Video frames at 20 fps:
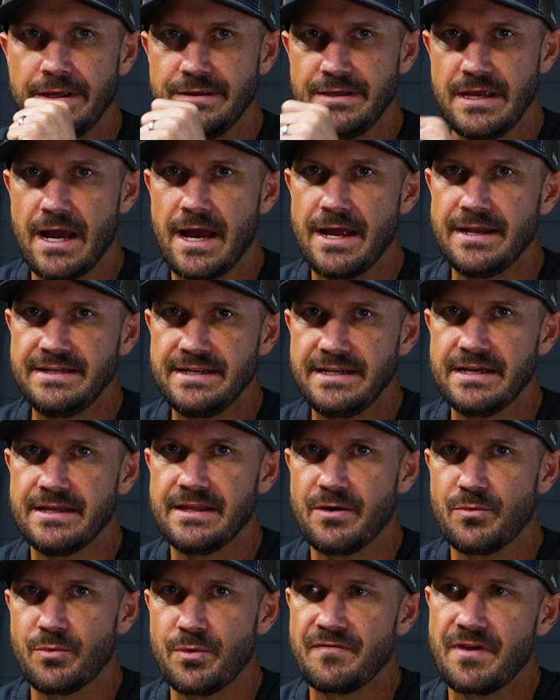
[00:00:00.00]
And the
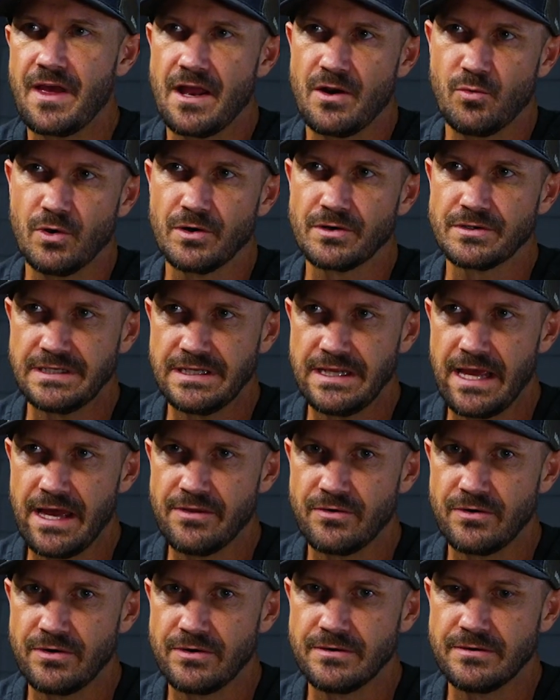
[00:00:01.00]
idea that we've got to work
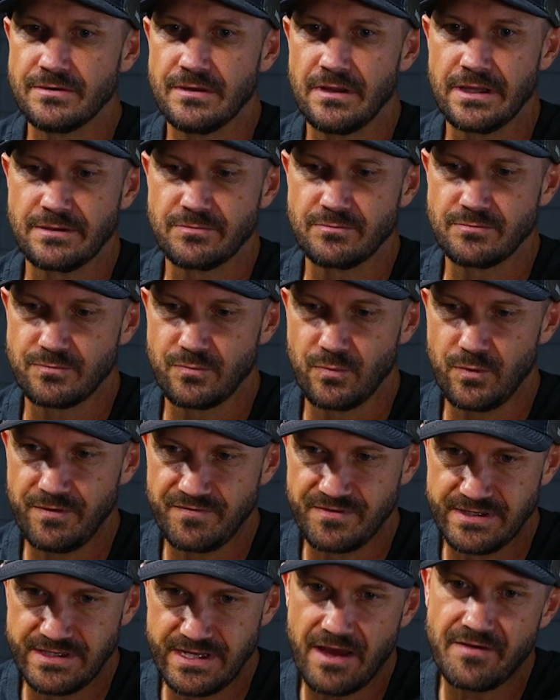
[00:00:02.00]
together, like
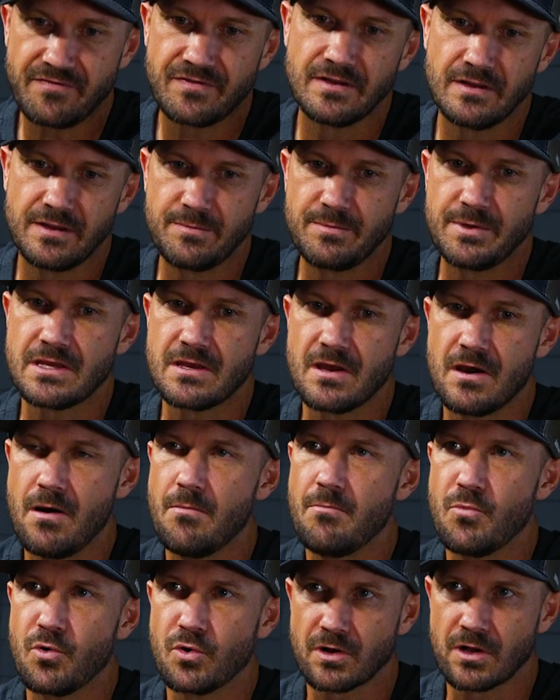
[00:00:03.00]
we've definitely
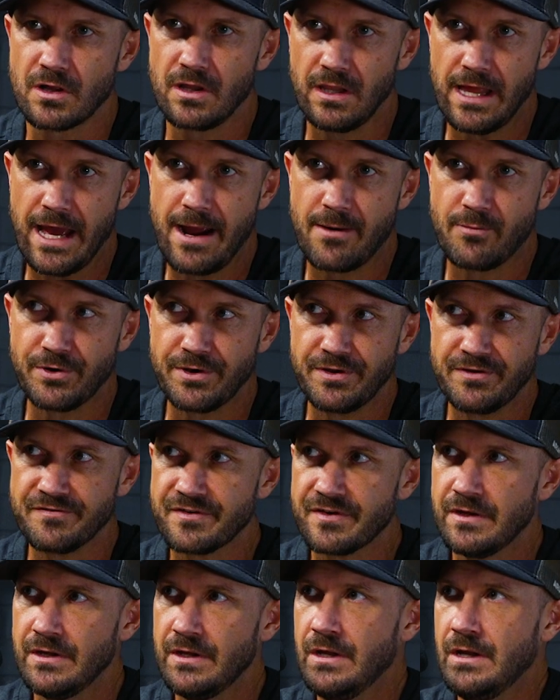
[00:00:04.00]
become more
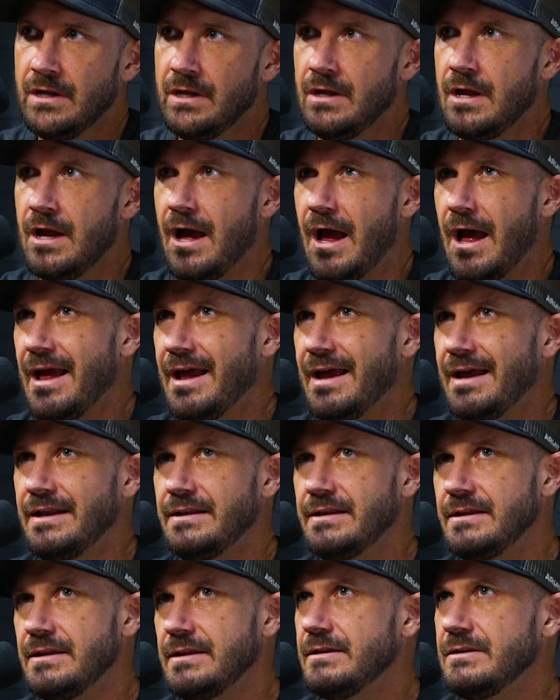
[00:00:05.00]
collaborative.
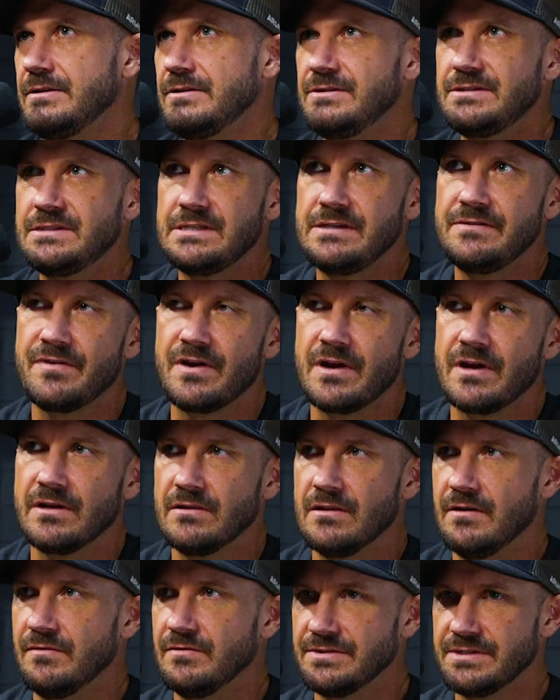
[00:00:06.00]
And you see
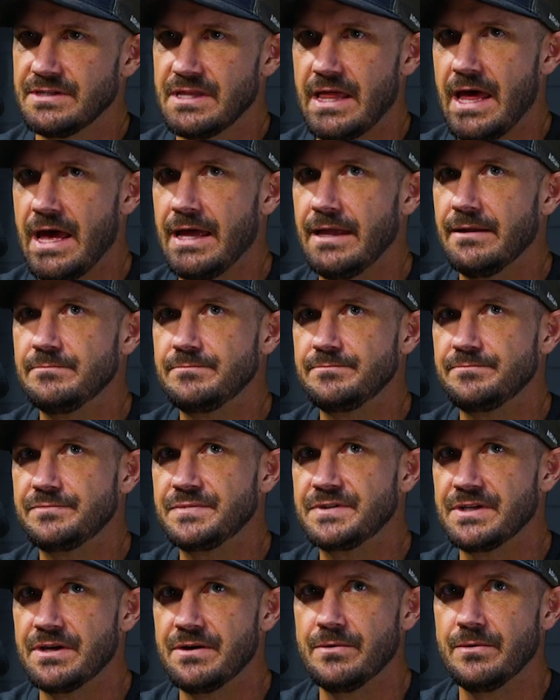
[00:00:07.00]
varying levels of that.
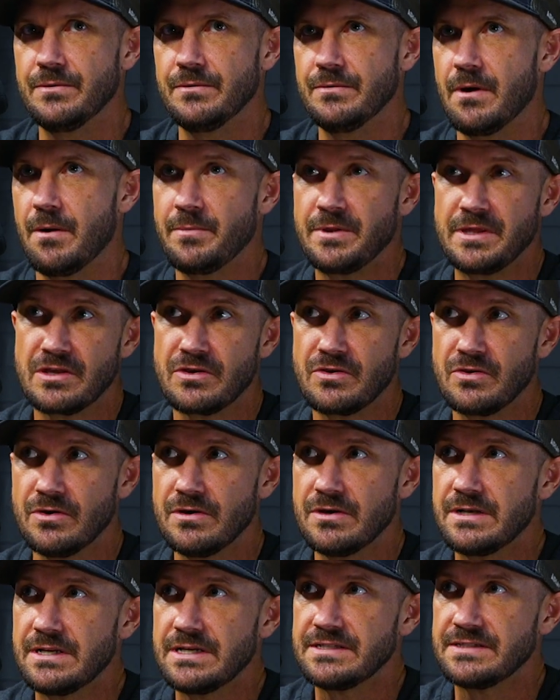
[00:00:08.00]
So, I mean, the
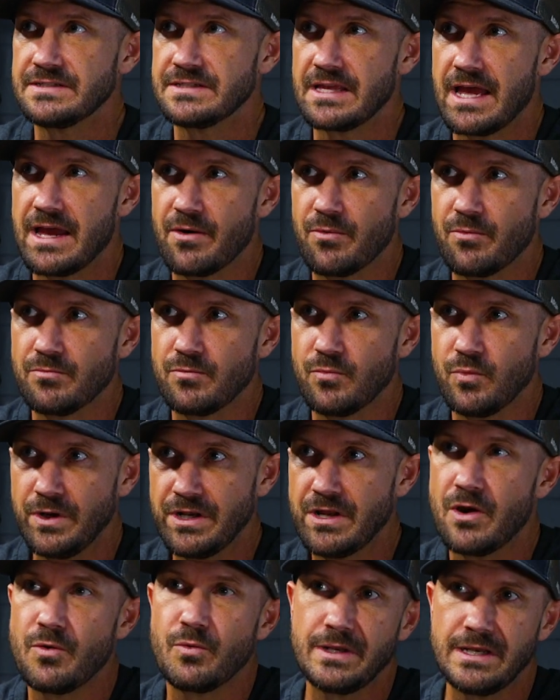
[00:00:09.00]
good is that
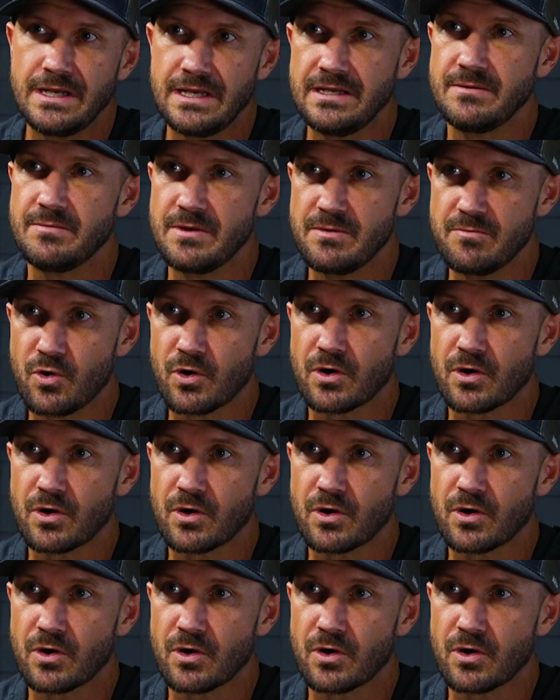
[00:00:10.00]
we know we need to be